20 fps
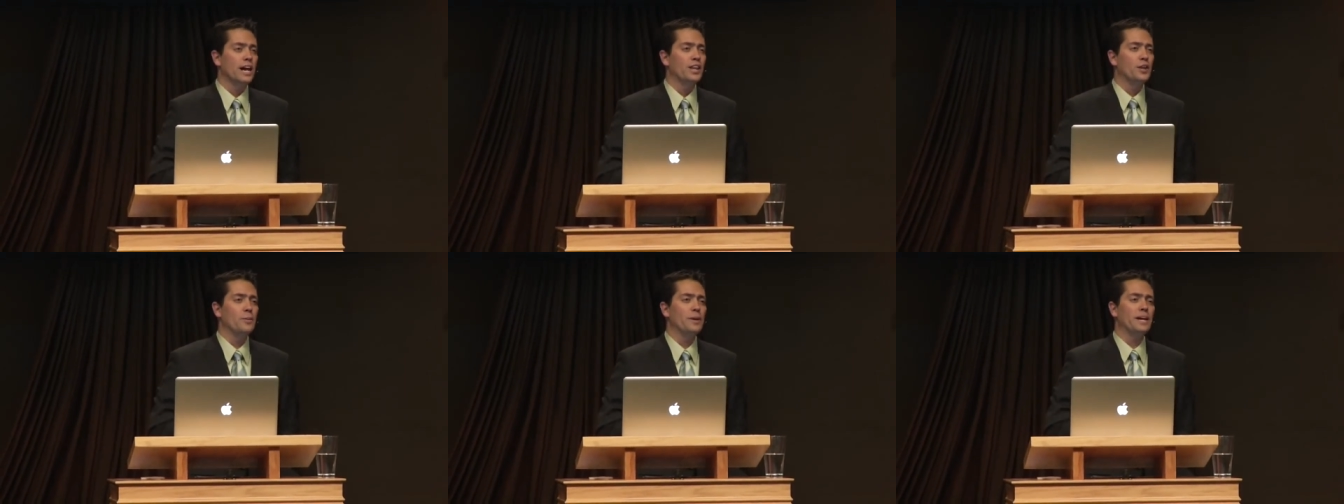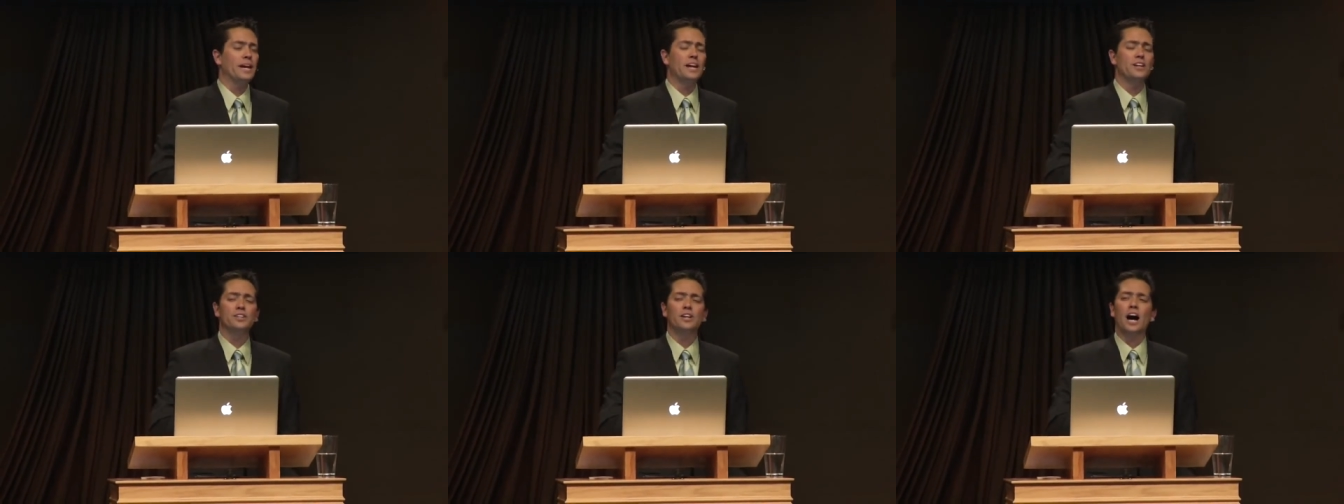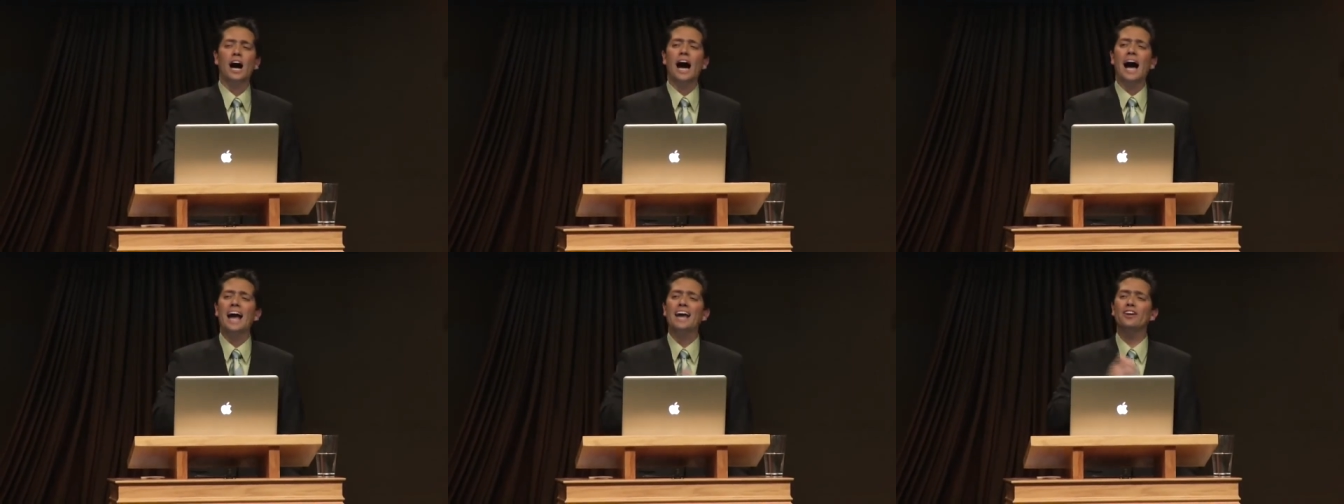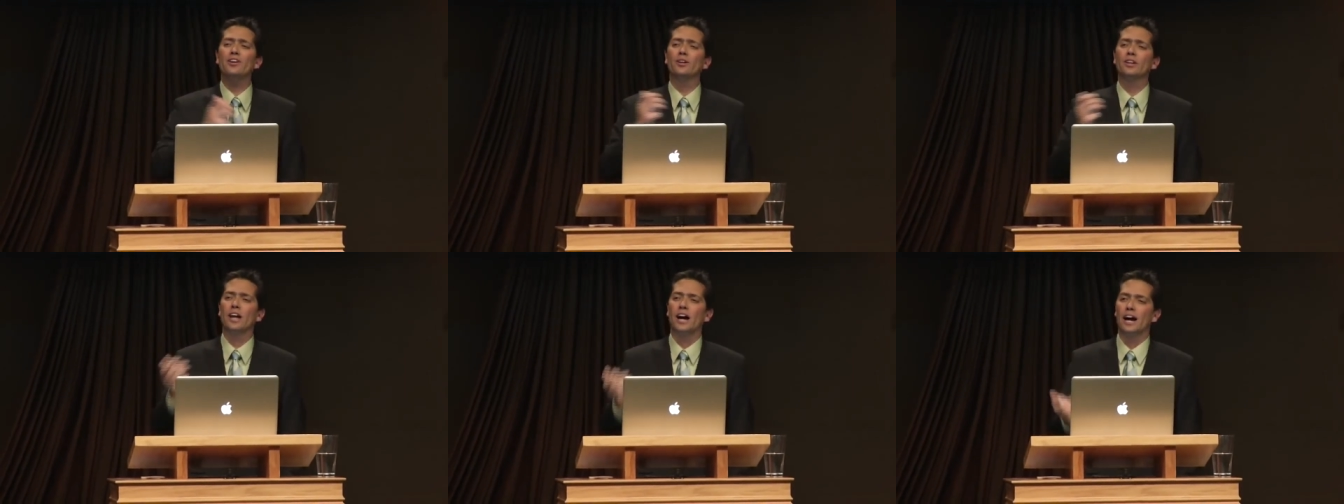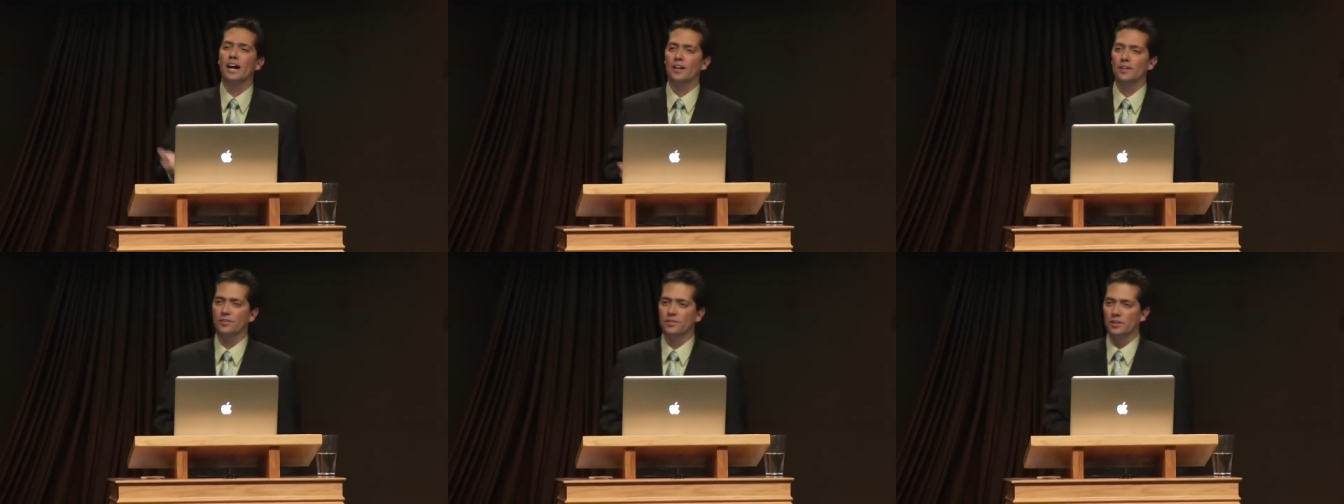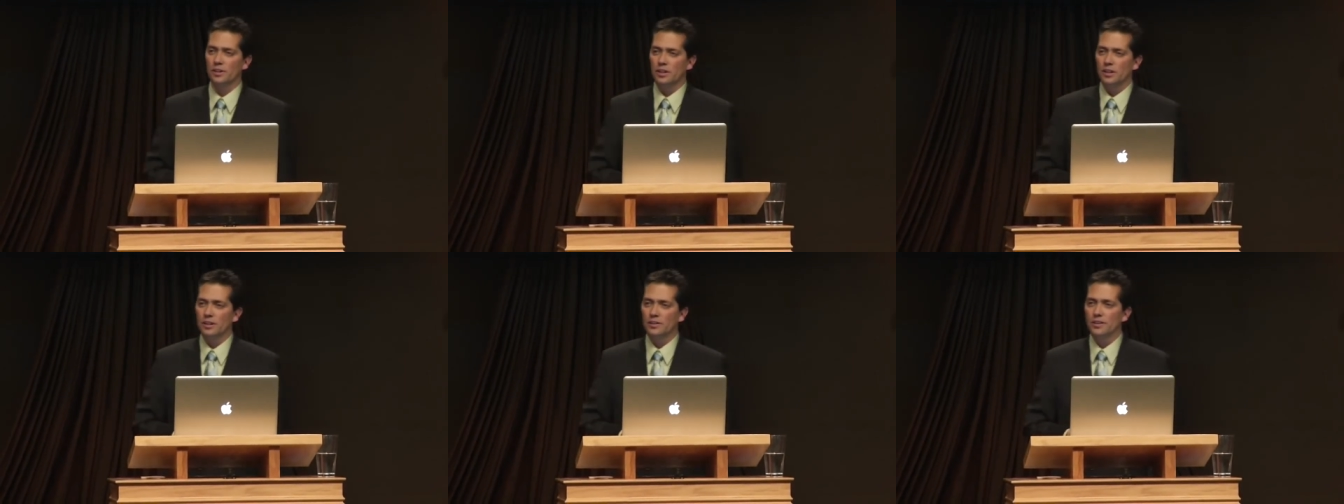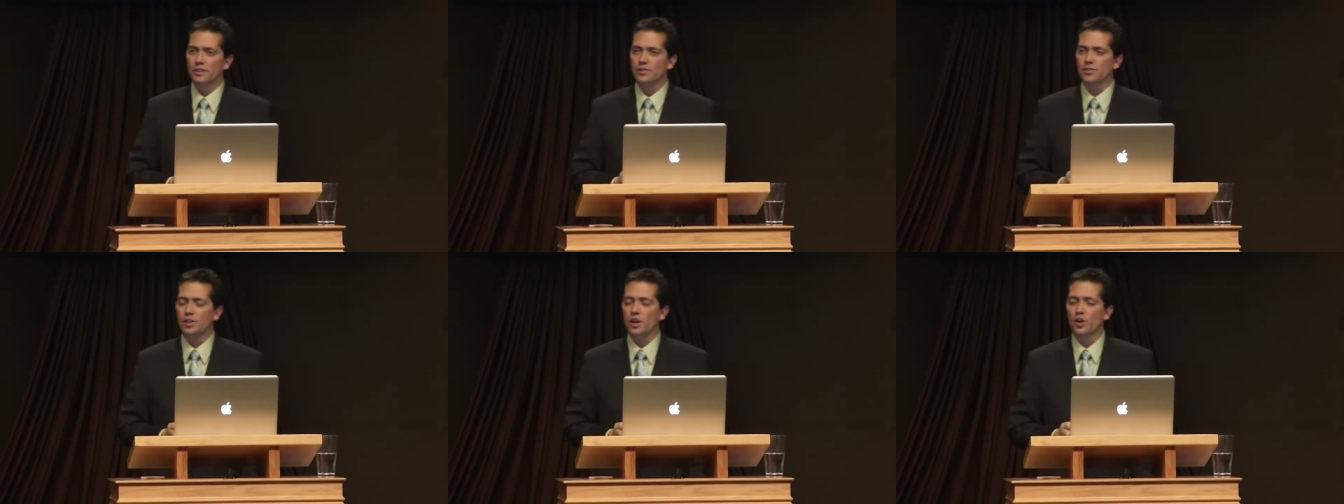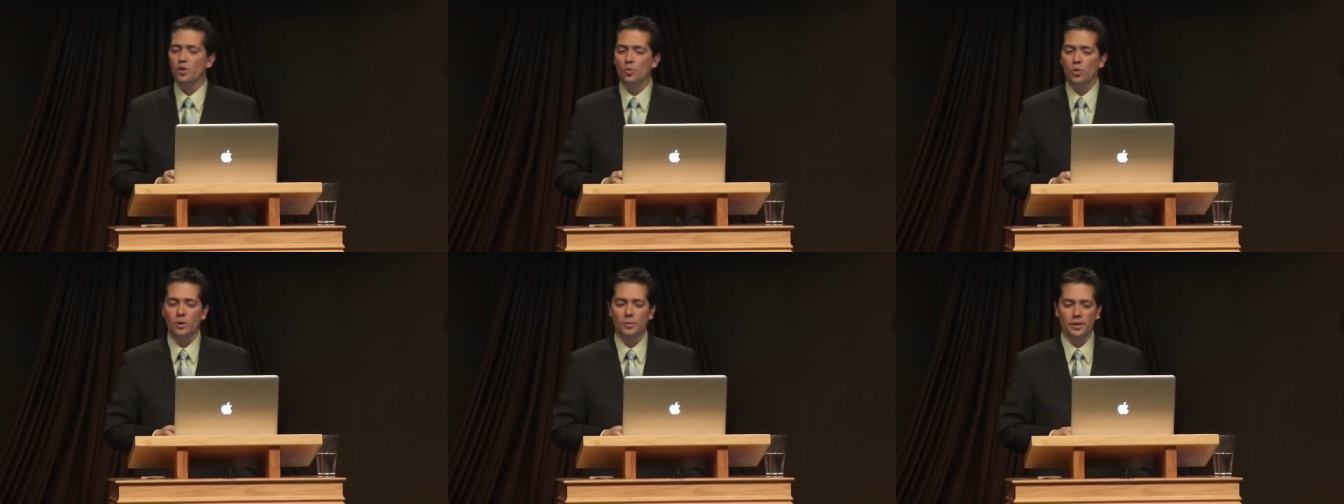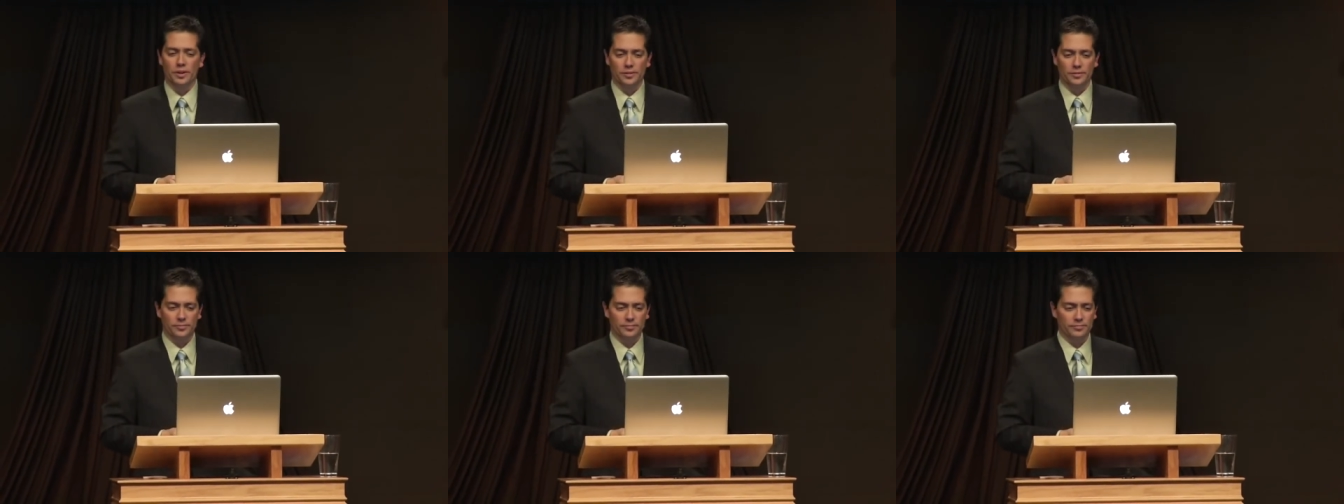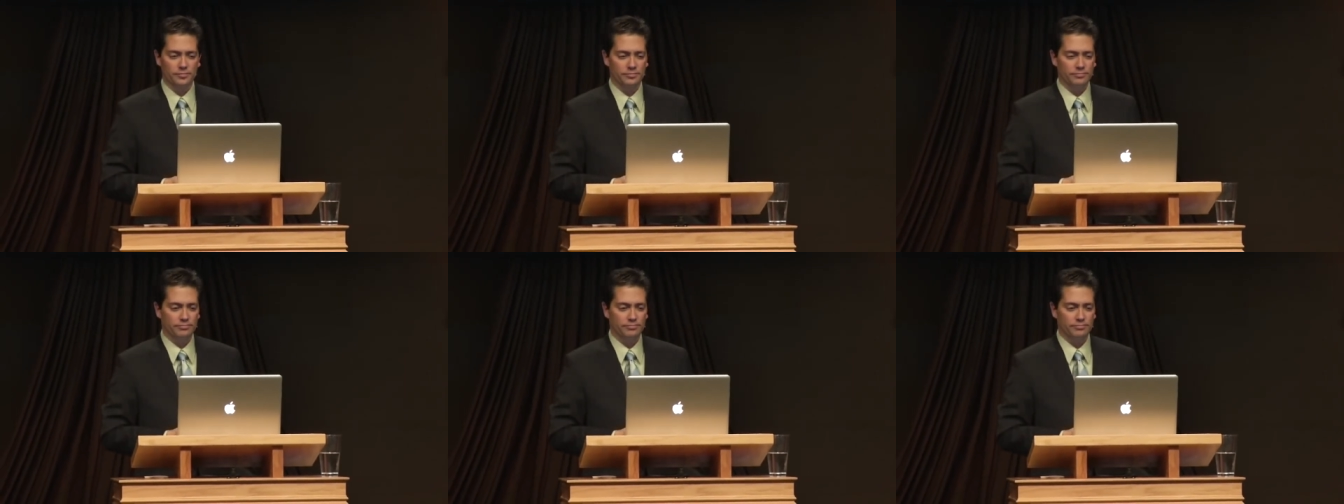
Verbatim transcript: and they began to idolize this young woman.